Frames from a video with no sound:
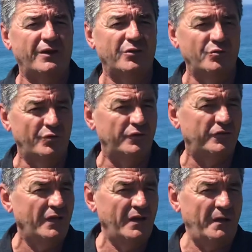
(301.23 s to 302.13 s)
lures
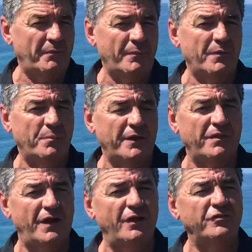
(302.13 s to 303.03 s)
are probably the pick of
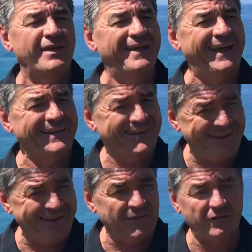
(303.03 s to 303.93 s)
those. And
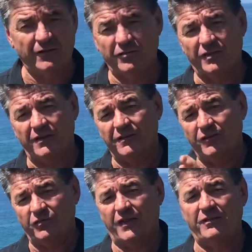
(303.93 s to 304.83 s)
kingies, as I said, I did the
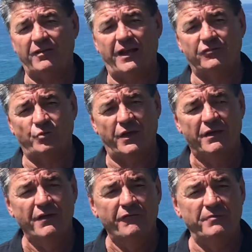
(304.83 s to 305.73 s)
skeds last week
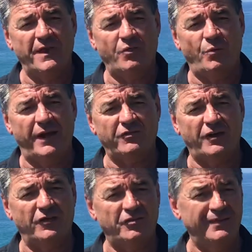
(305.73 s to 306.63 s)
from down at the way
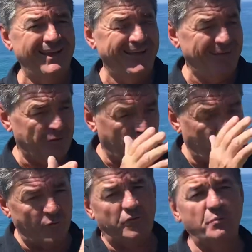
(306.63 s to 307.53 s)
station. The
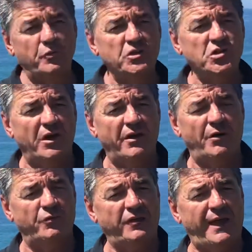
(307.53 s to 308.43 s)
Swansea Bridge area
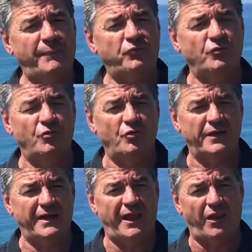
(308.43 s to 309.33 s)
was
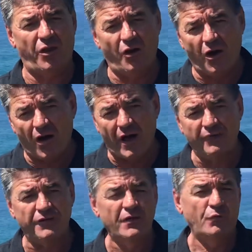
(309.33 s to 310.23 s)
absolutely alive
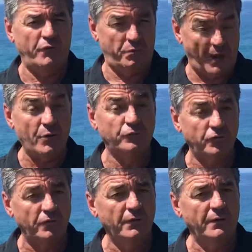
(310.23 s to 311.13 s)
with boats
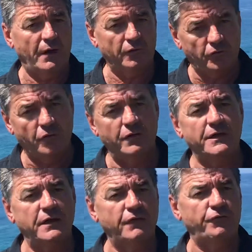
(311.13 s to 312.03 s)
and certainly
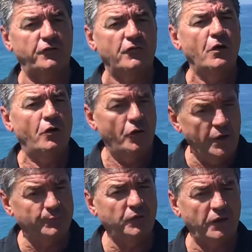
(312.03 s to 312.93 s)
kingfish.
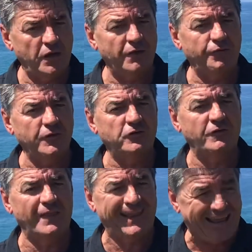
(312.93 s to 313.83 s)
Heaps of kingfish
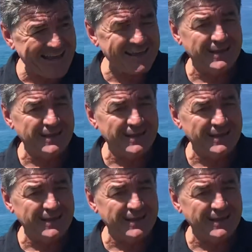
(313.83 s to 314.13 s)
in the lake